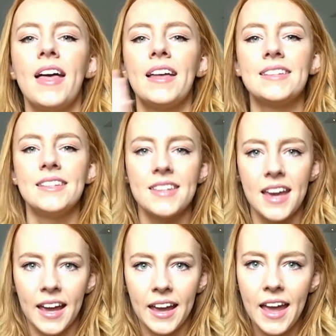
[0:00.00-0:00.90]

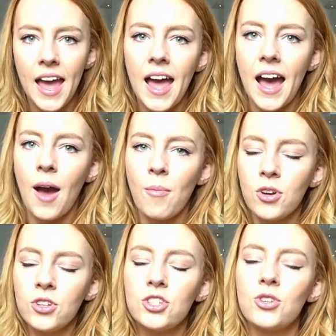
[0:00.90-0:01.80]
today I'm
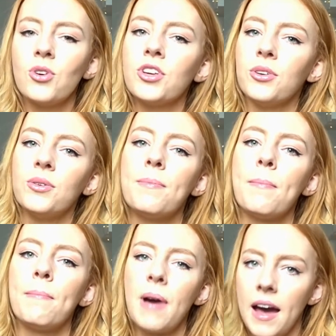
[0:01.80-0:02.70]
going to show you
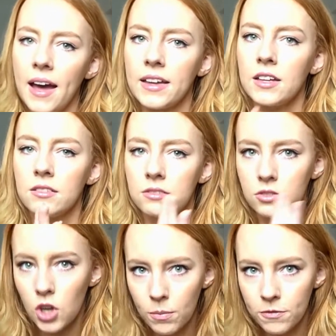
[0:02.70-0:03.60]
my
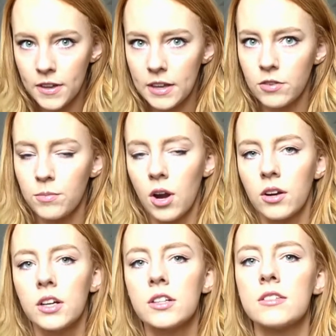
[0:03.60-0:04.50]
top favourite
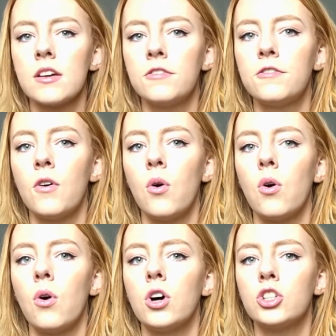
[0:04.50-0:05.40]
products
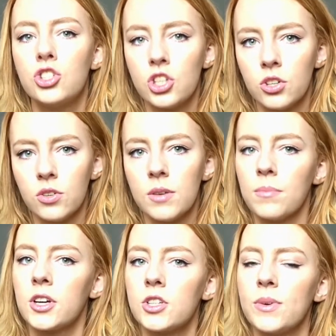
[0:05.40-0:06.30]
for June,
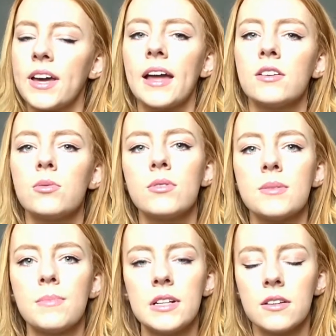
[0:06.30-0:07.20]
because we're getting towards
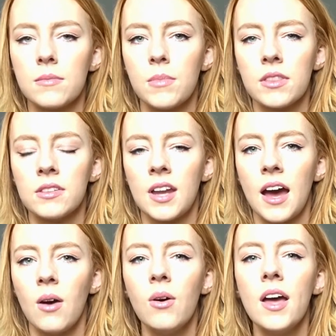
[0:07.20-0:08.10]
the middle of the month
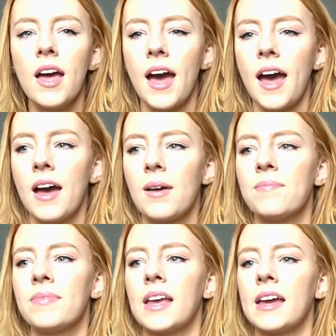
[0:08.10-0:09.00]
now,
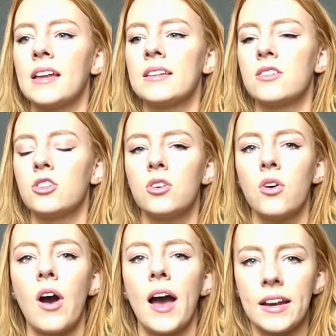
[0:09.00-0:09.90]
and you
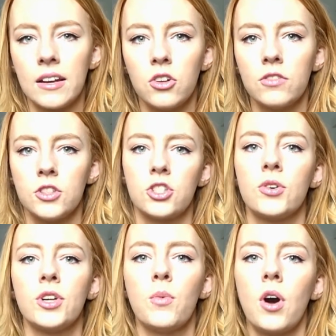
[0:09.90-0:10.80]
know, I'd love to show
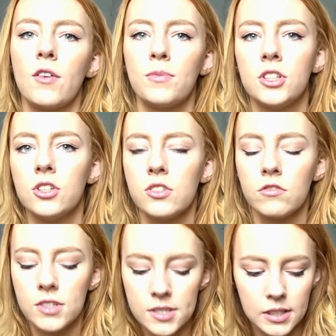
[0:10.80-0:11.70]
you what I've been using
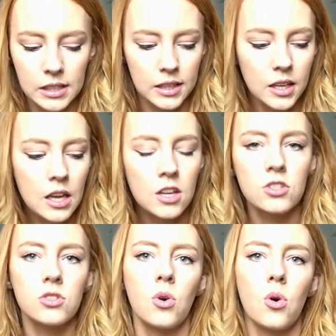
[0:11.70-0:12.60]
recently.
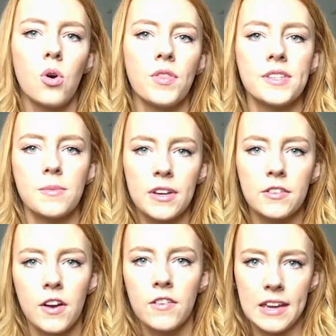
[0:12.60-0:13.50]
So there's a big
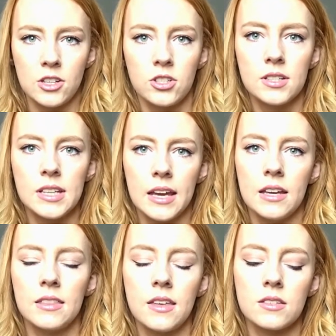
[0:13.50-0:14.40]
variation
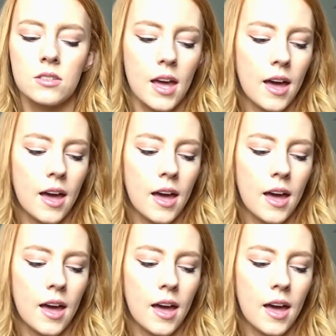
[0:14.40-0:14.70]
today. There's